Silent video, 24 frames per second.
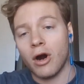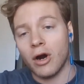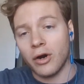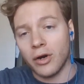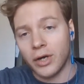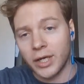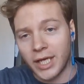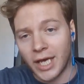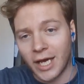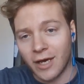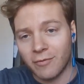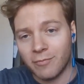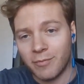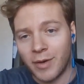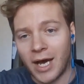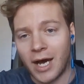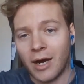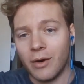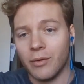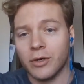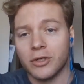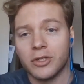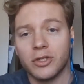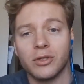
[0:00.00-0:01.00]
already have
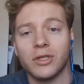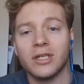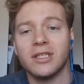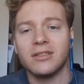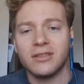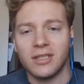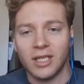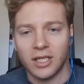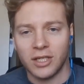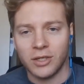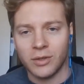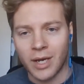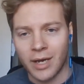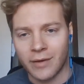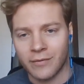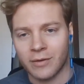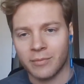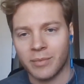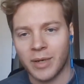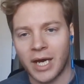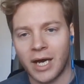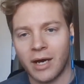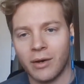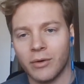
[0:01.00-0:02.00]
power to continue
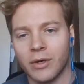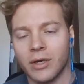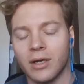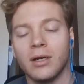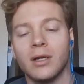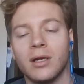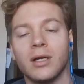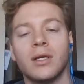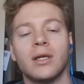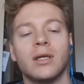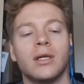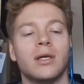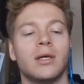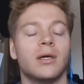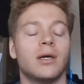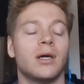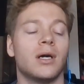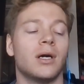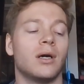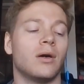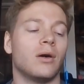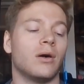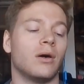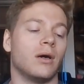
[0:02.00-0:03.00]
having power,
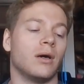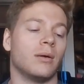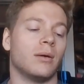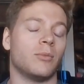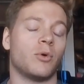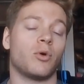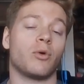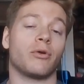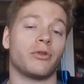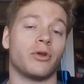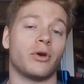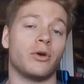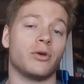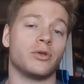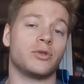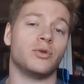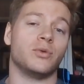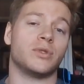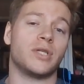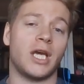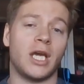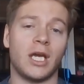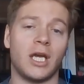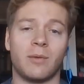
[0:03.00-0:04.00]
or those
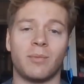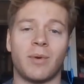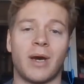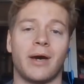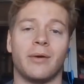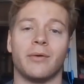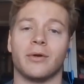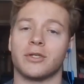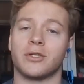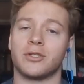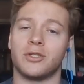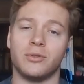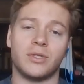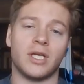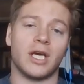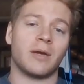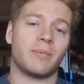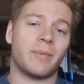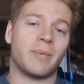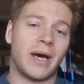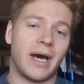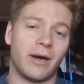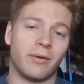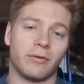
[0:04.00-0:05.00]
who take power to
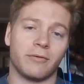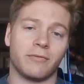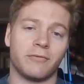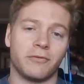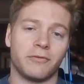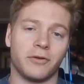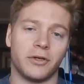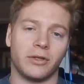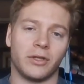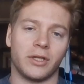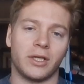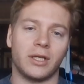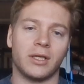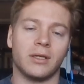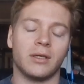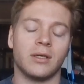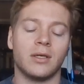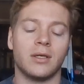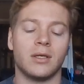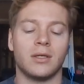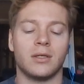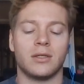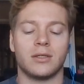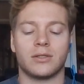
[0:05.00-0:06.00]
take power freely.
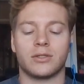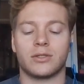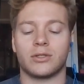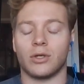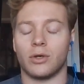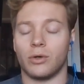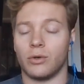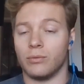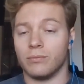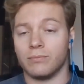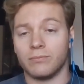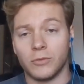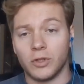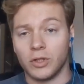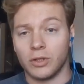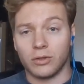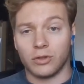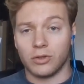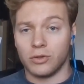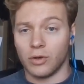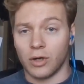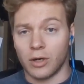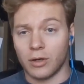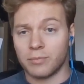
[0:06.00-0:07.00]
So
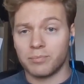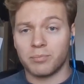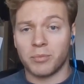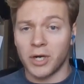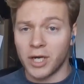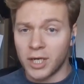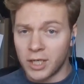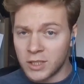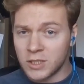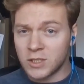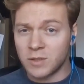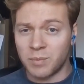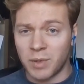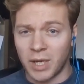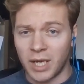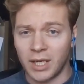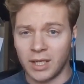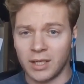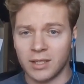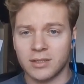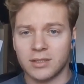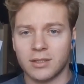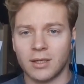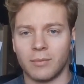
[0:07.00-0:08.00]
you're
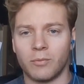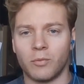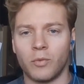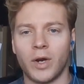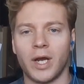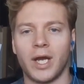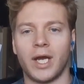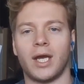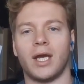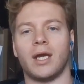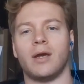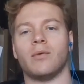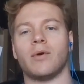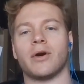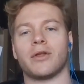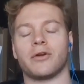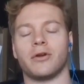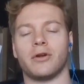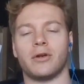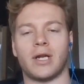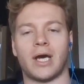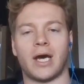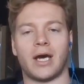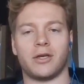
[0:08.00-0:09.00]
participating in some way,
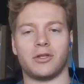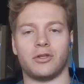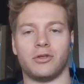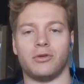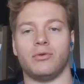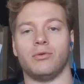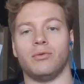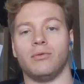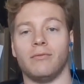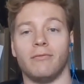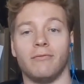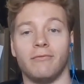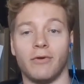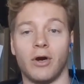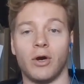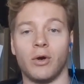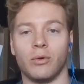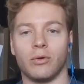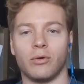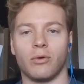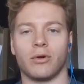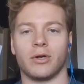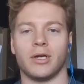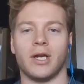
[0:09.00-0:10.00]
whether or not you
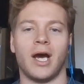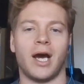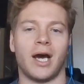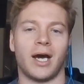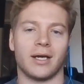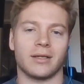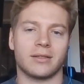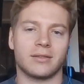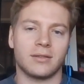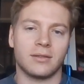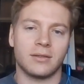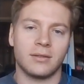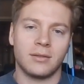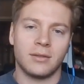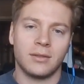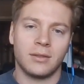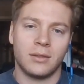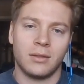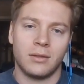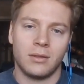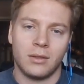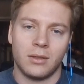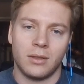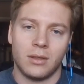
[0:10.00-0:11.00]
vote or not.
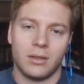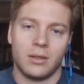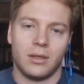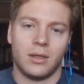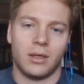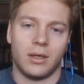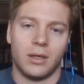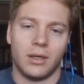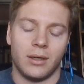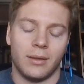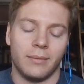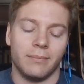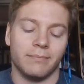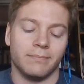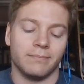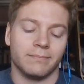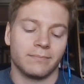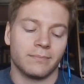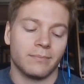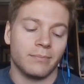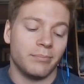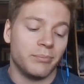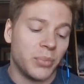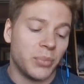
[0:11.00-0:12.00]

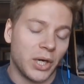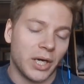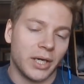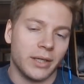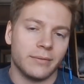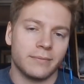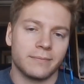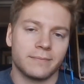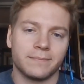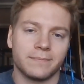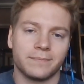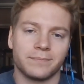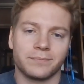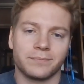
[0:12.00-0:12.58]
But